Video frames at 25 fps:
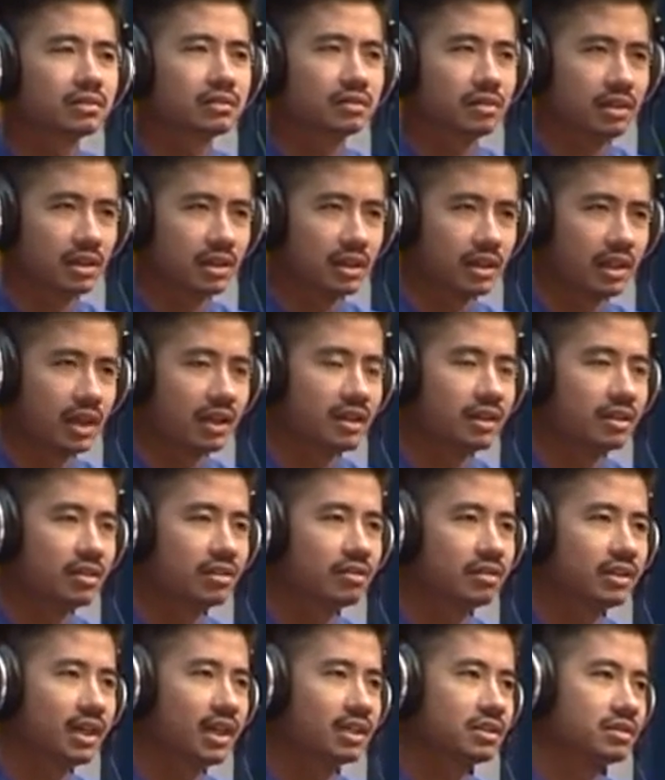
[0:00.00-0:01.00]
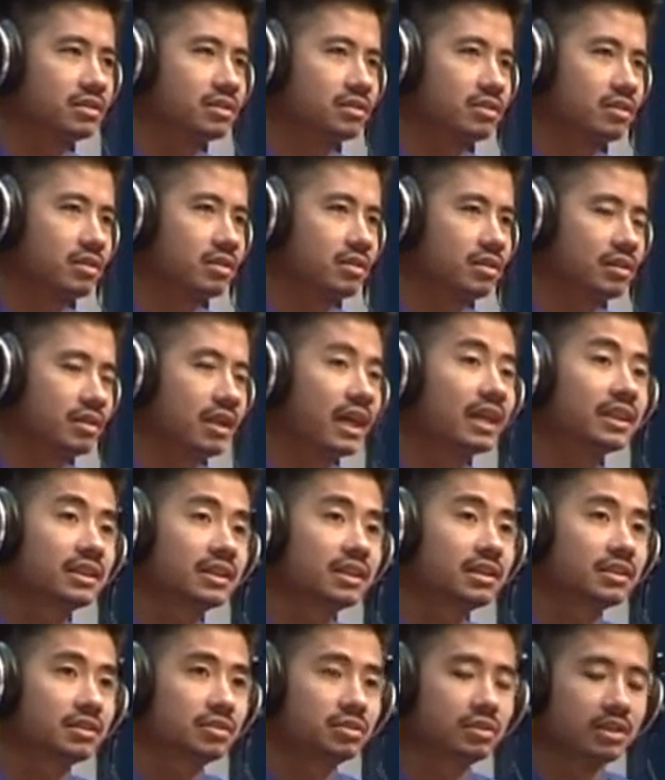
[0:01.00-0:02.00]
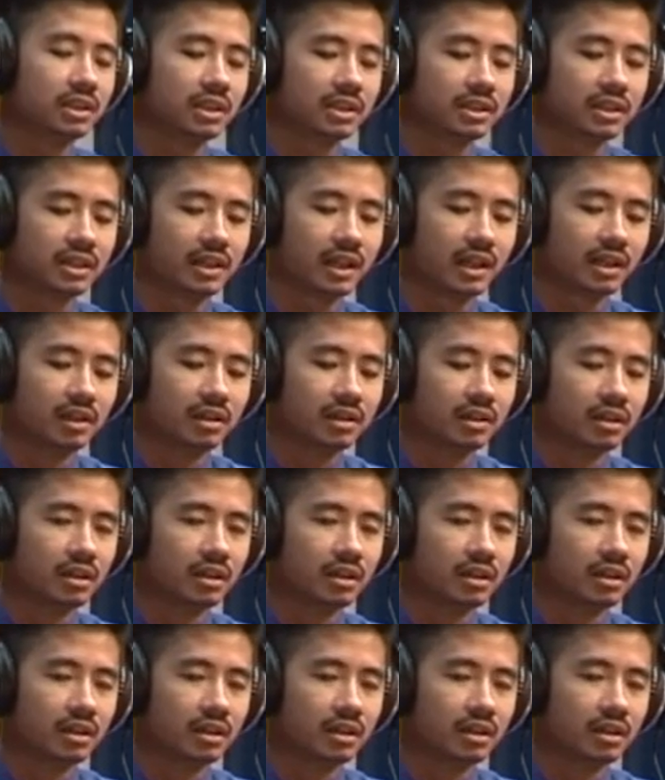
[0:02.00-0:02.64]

in the current context connected to the internet.